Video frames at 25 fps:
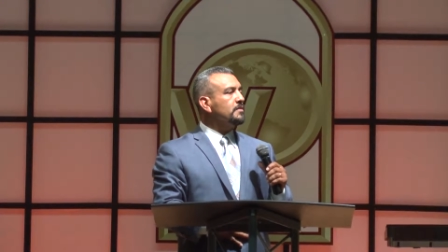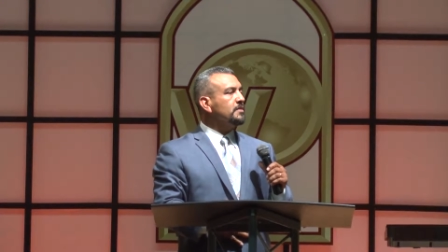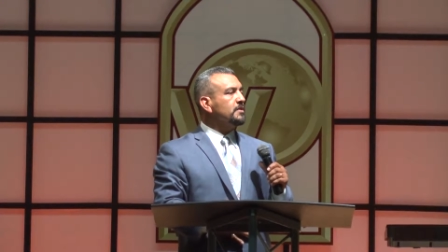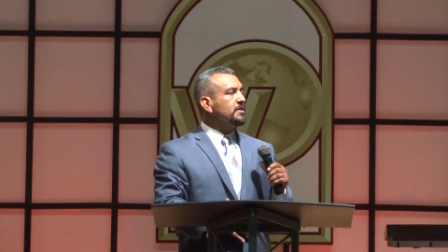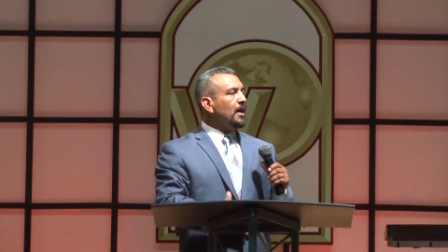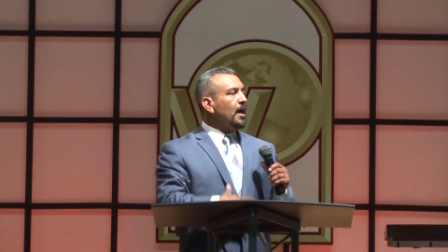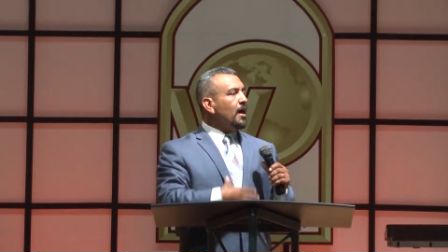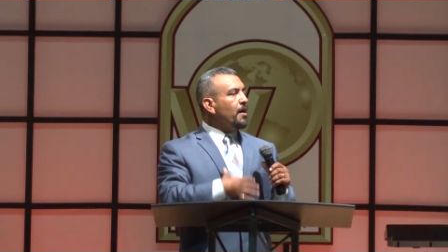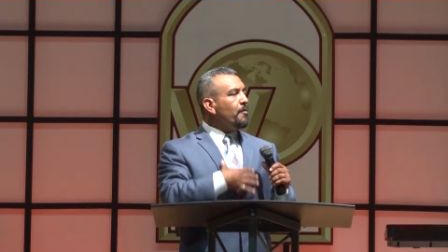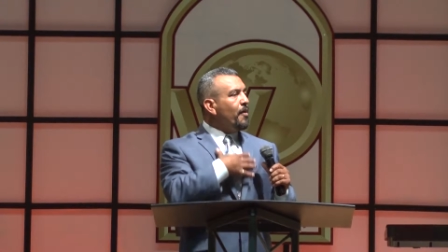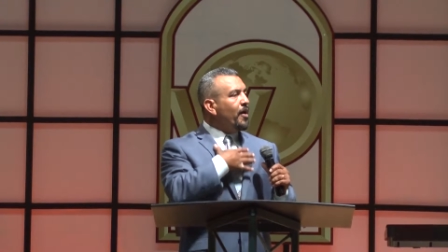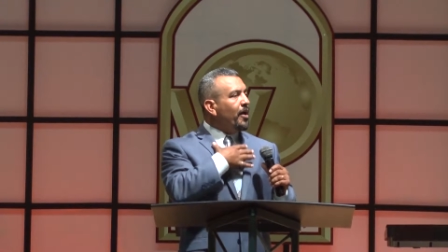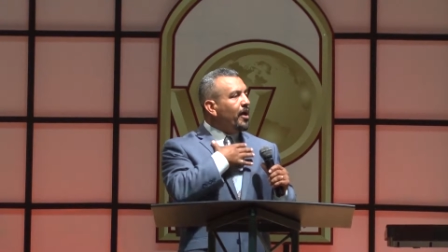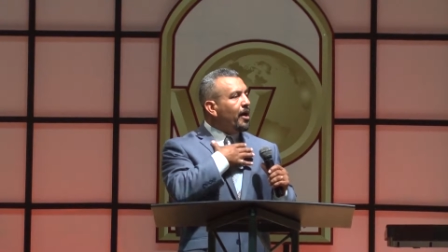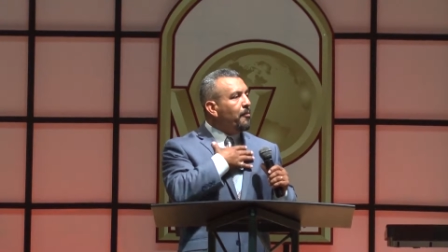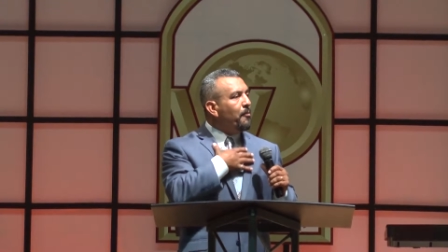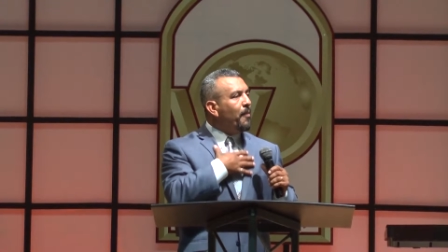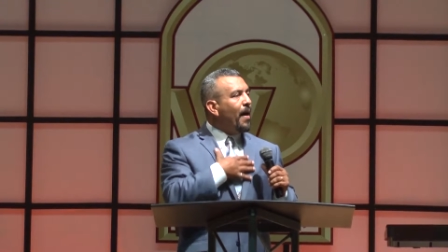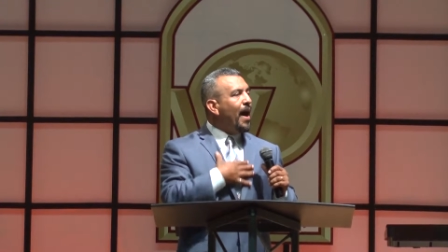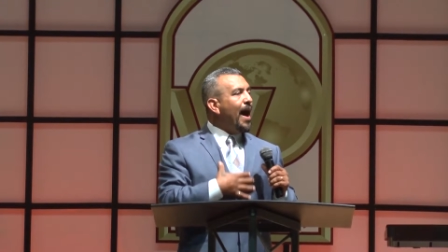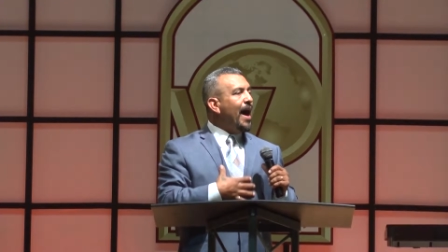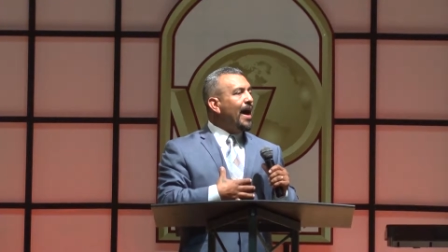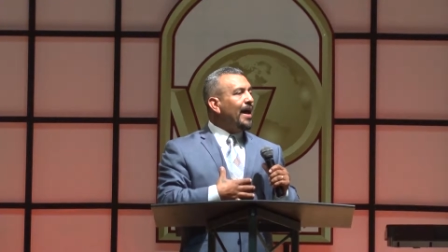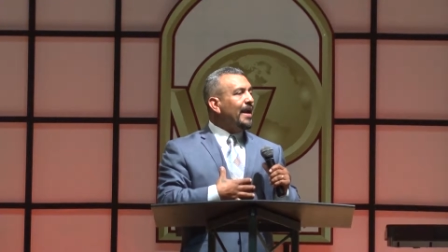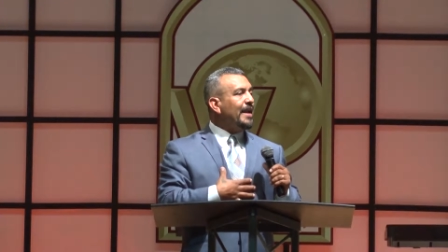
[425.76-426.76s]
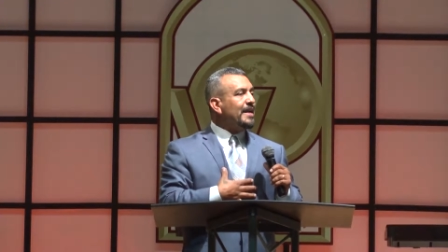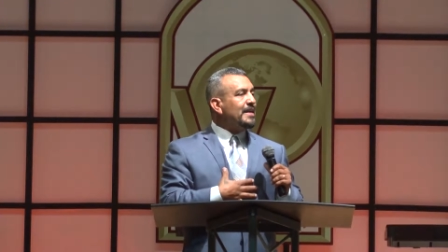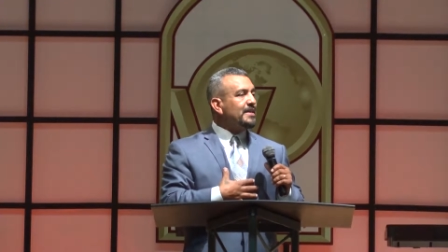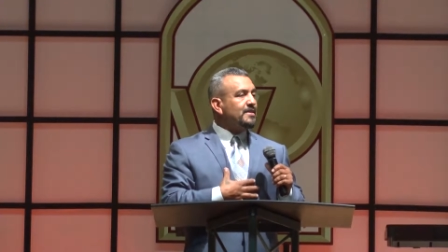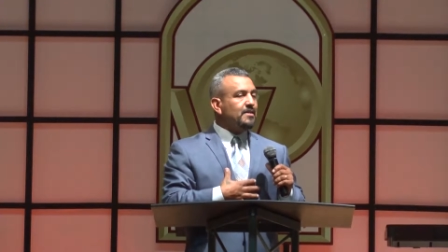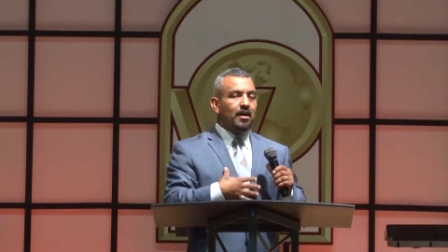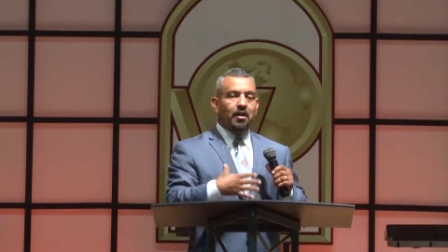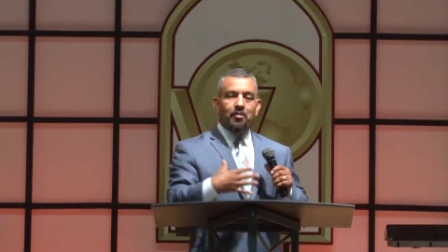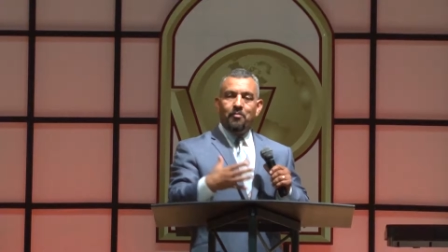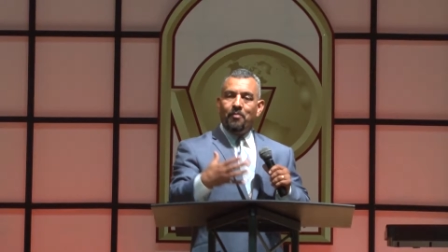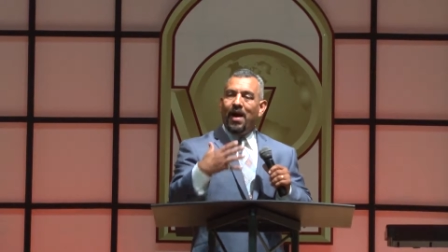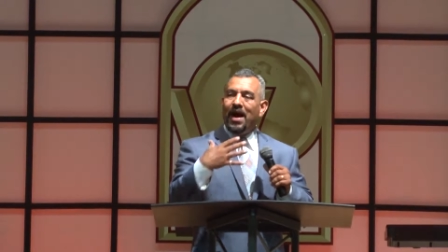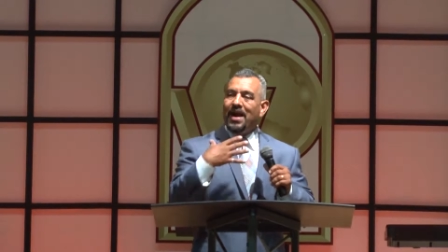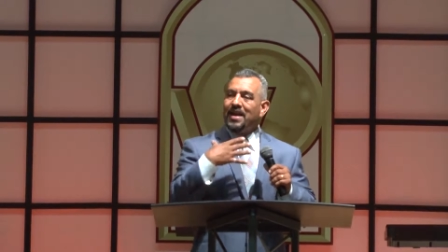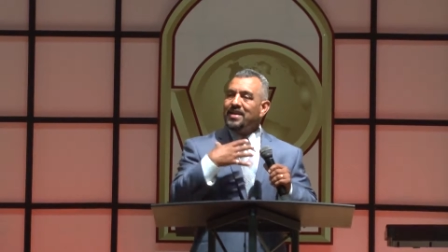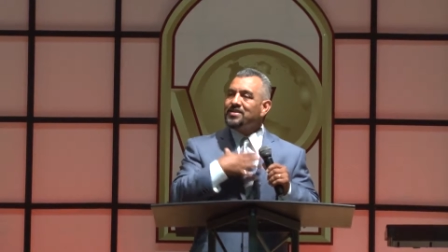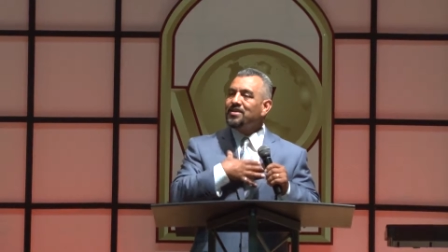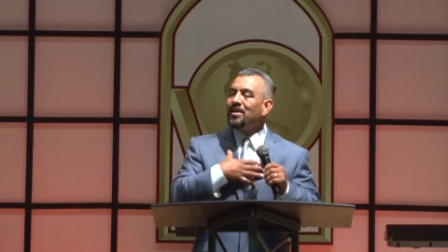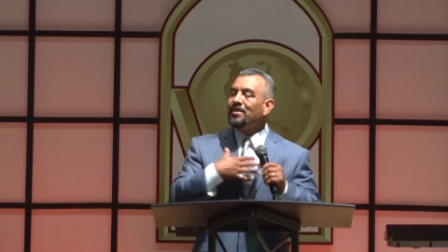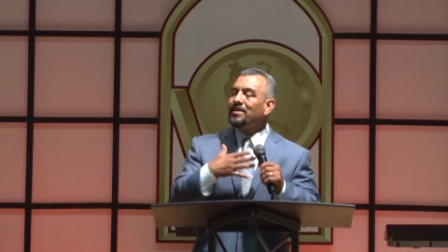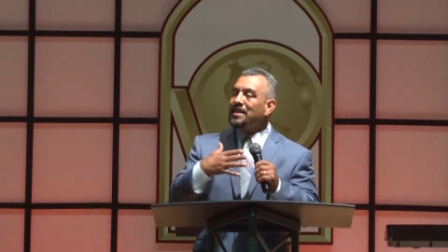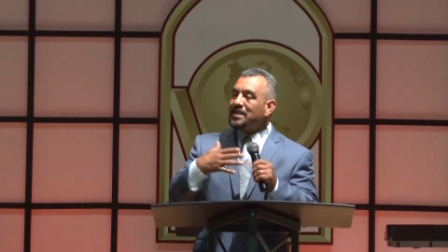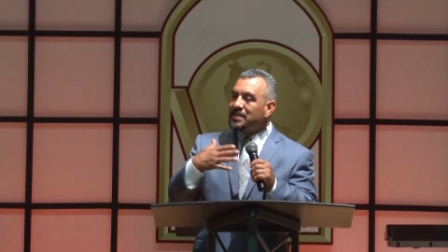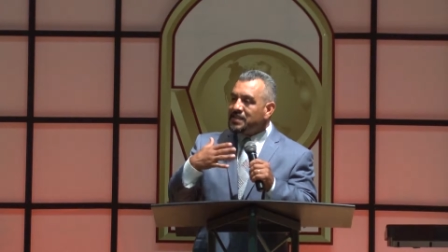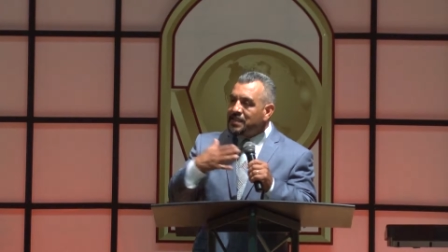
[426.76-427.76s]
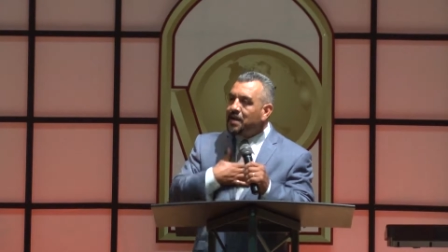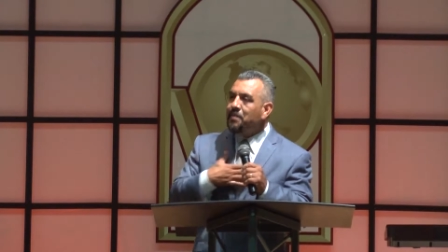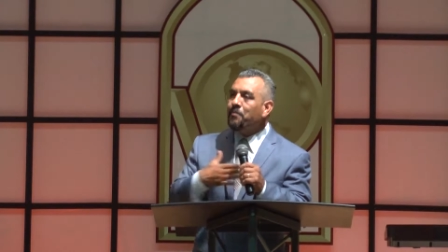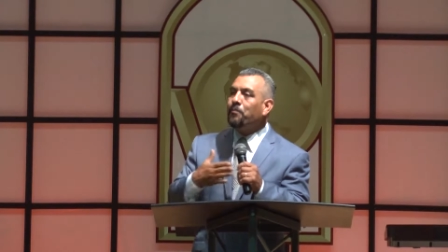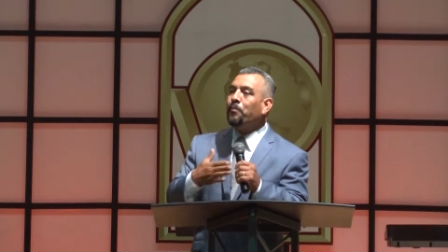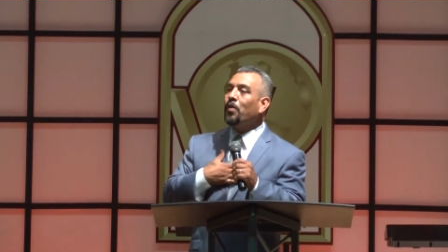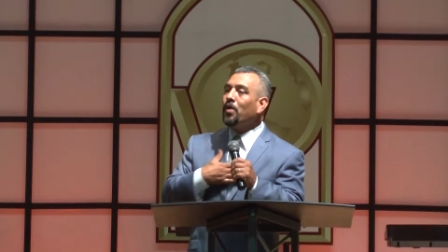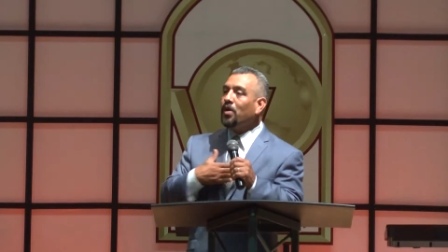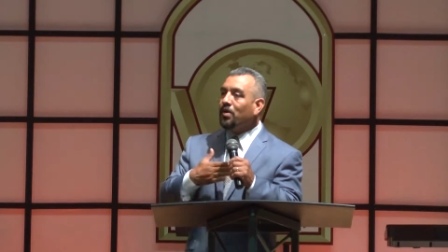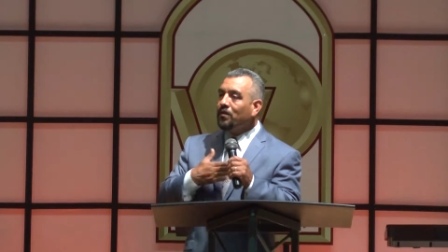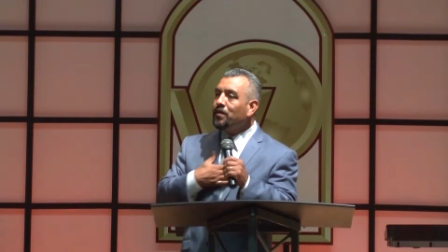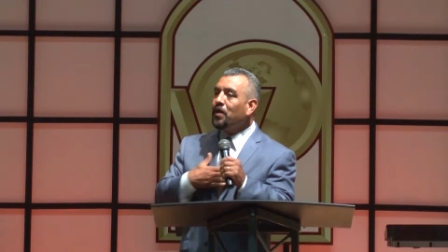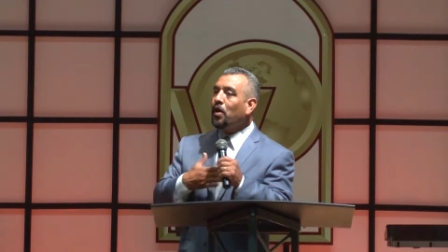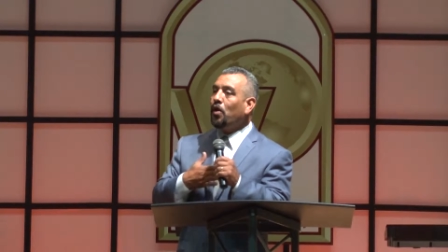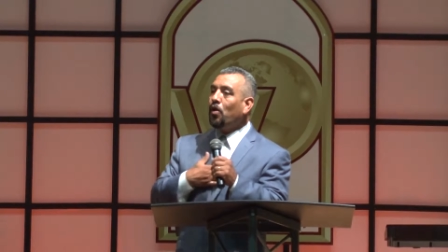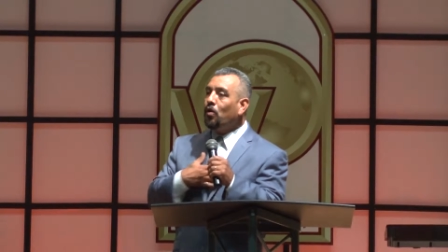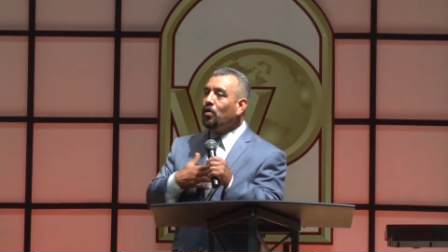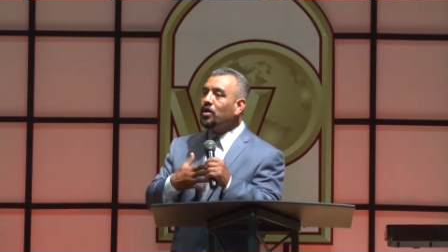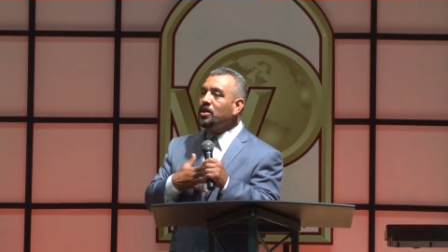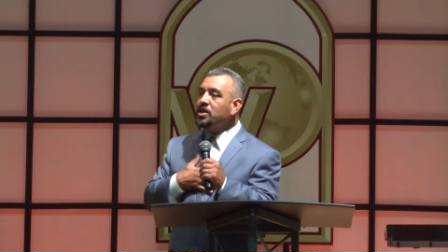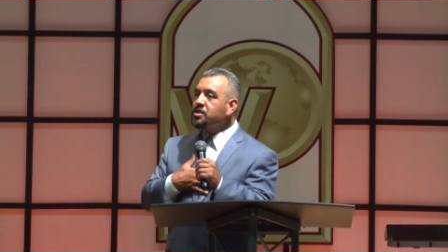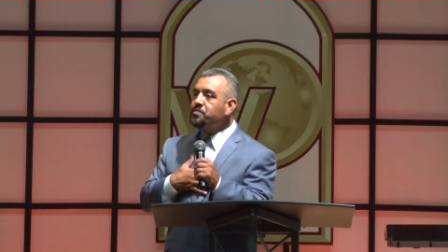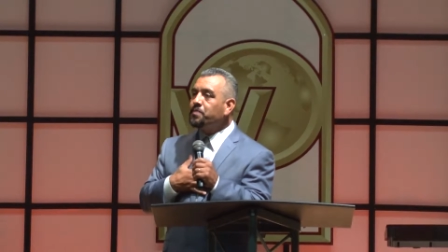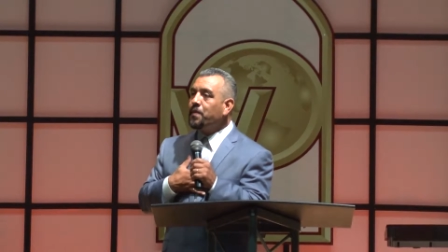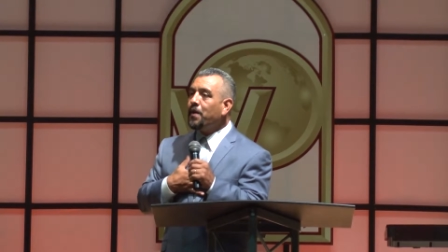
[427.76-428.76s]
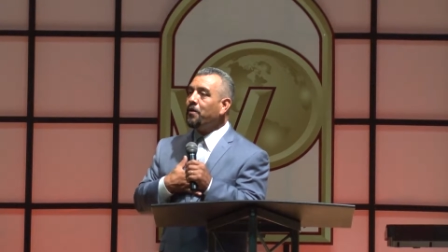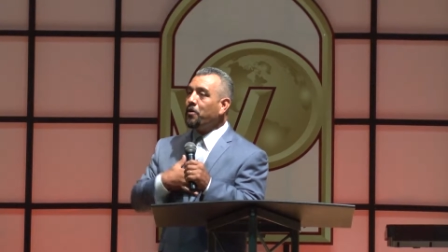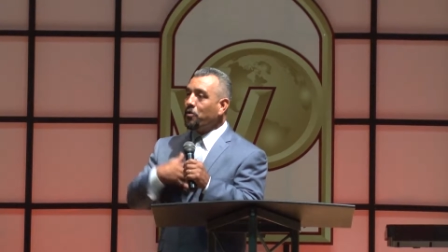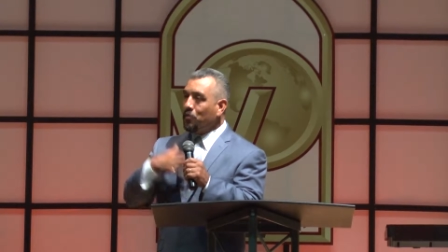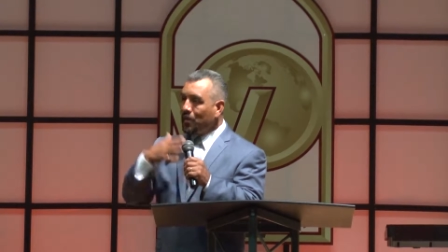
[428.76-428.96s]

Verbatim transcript: Talk about our bodies. Our bodies are the temple of the Holy Spirit.